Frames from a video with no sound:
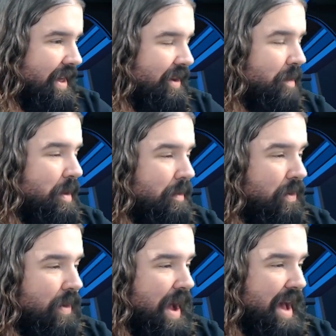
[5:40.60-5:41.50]
there are people
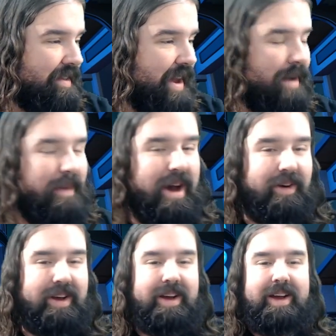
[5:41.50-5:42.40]
who are asking
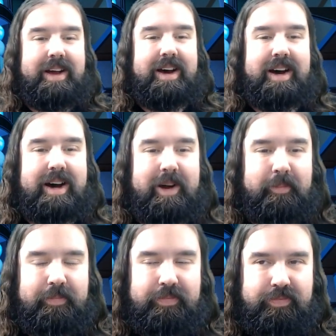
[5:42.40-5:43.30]
about
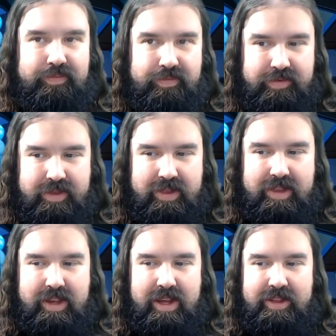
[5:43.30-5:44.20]
um,
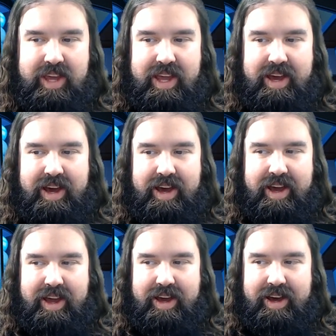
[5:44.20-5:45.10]
the uh,
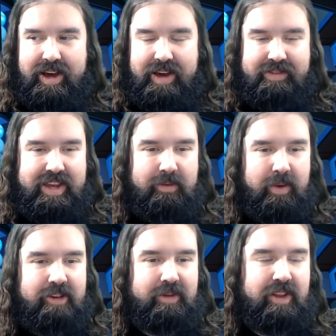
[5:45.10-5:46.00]
uh,
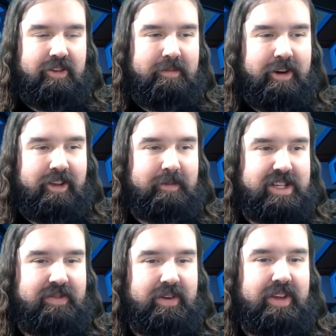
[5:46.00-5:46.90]
giveaways we did this morning,
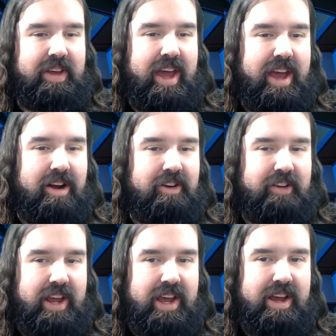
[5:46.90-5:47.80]
specifically the
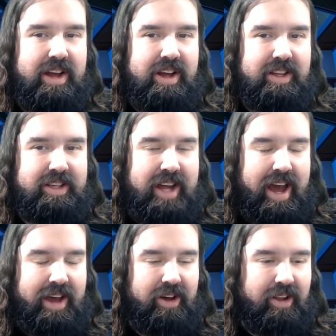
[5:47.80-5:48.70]
ARG
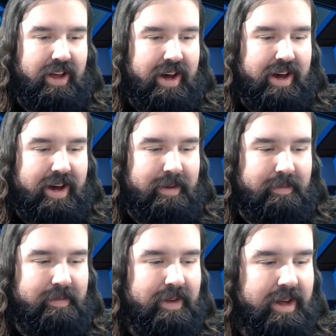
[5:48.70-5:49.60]
style
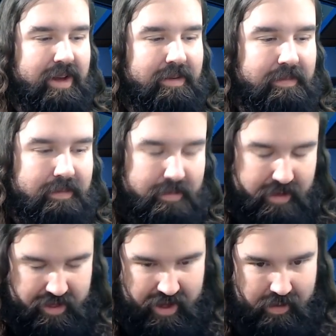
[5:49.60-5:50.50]
um,
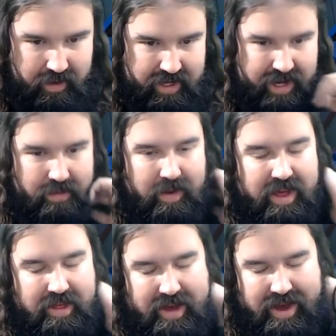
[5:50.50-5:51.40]
thing we did
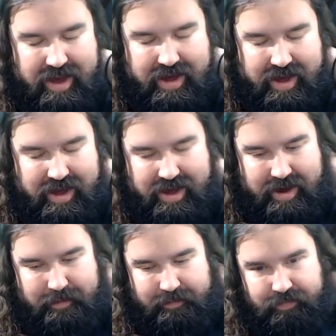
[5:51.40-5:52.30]
with. Um,